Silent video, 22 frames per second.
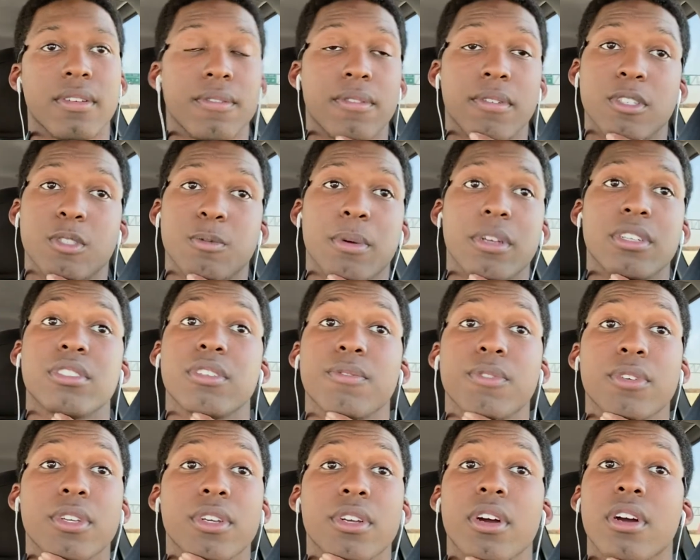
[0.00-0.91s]
especially
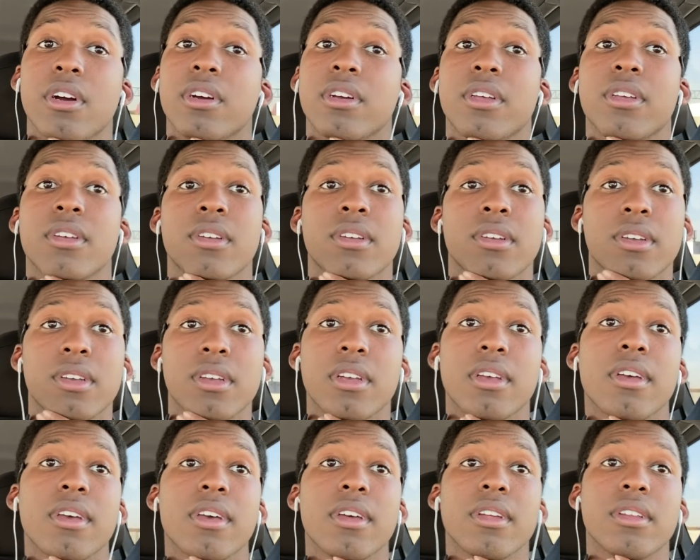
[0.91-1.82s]
if you're young,
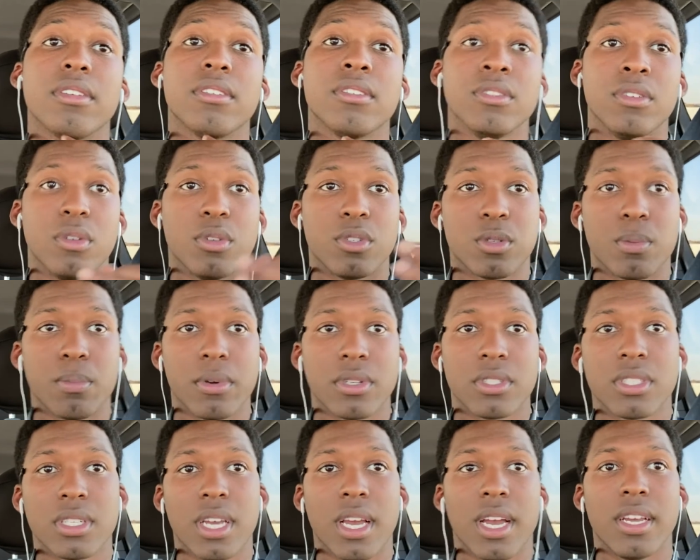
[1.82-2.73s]
and you know, it's a
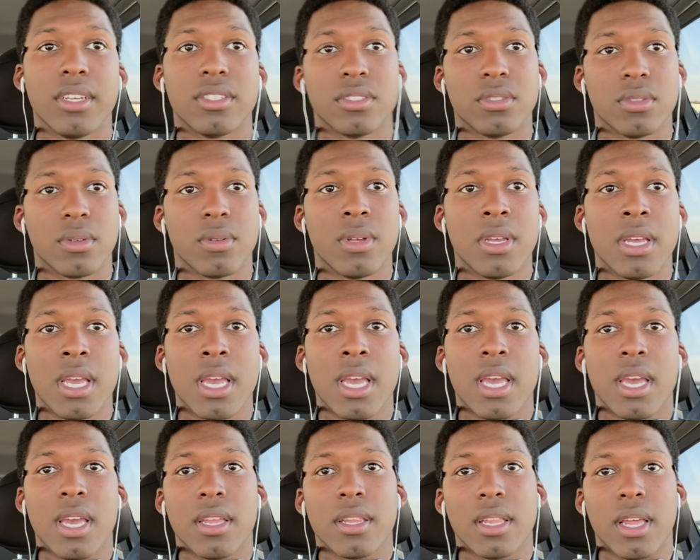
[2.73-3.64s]
bunch of guys, you know,
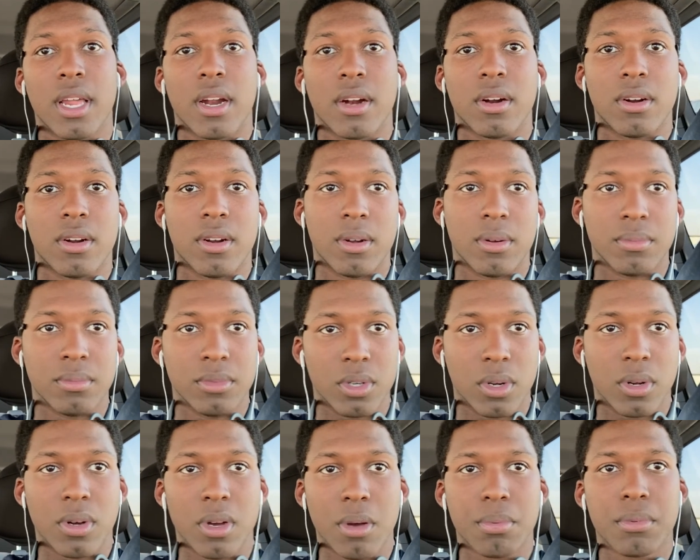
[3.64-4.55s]
that are you
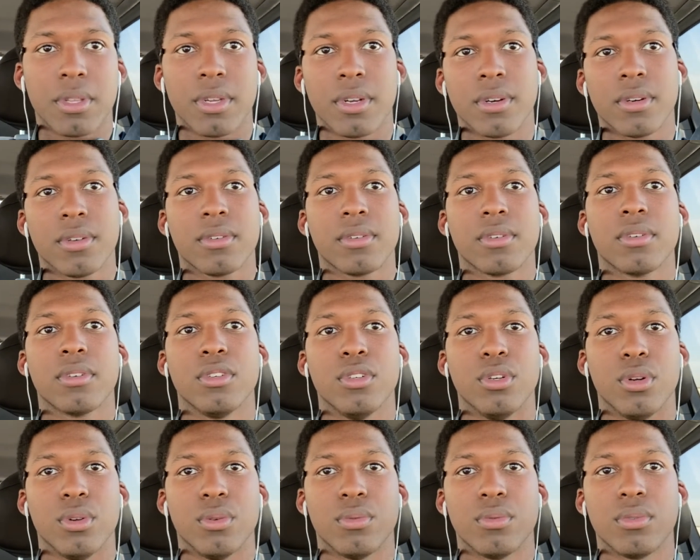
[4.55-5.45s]
know, up there, you
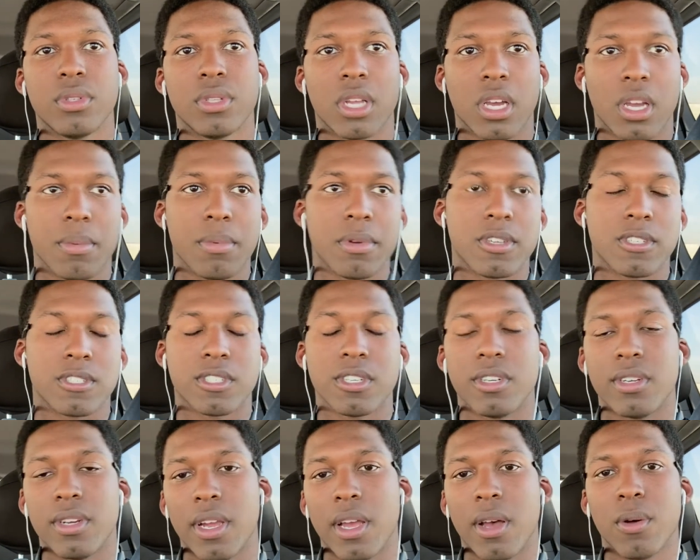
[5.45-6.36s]
know, that can be
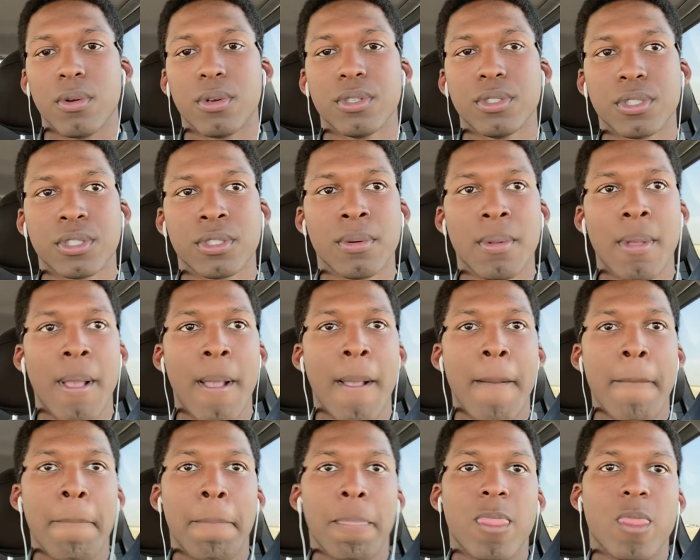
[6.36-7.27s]
considered your elders.
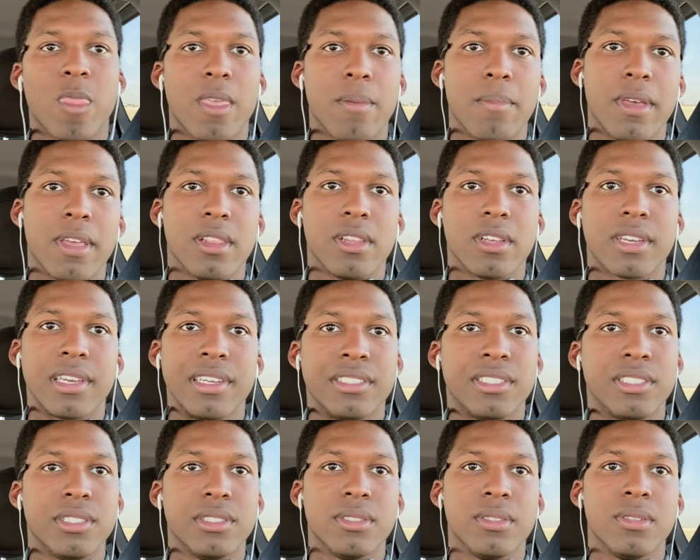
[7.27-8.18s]
They may look
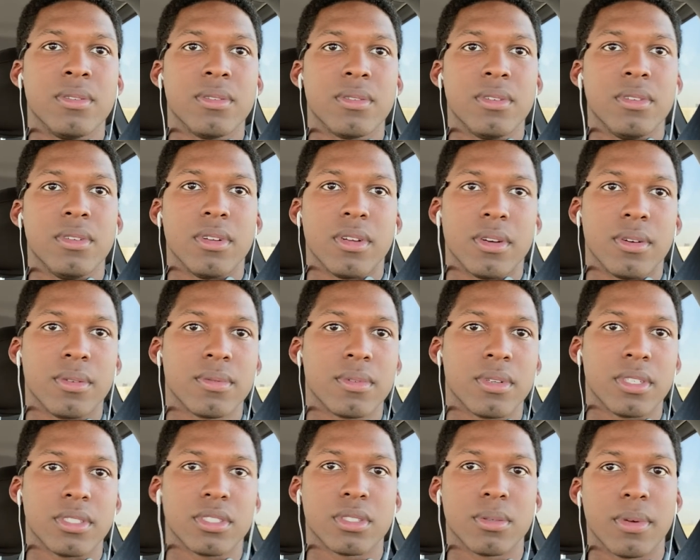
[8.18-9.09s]
at you, you know,
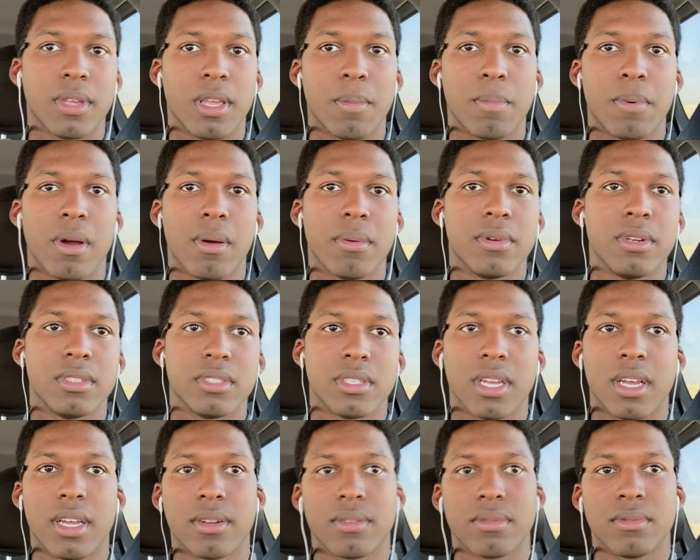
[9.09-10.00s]
as somebody that probably does
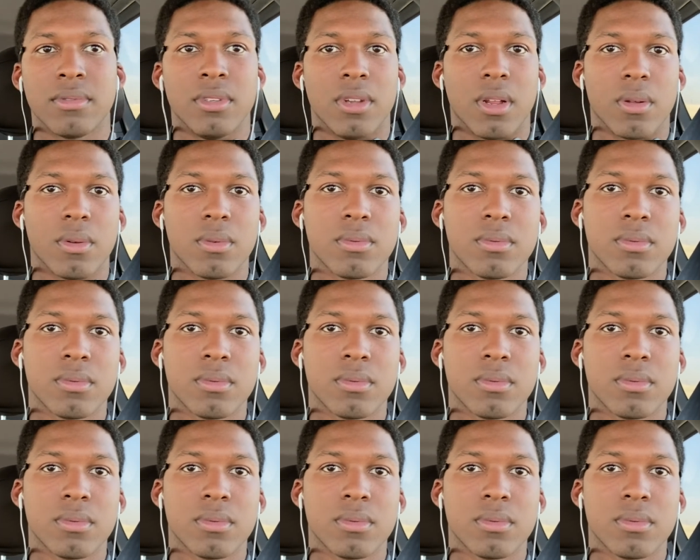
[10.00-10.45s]
not, you know,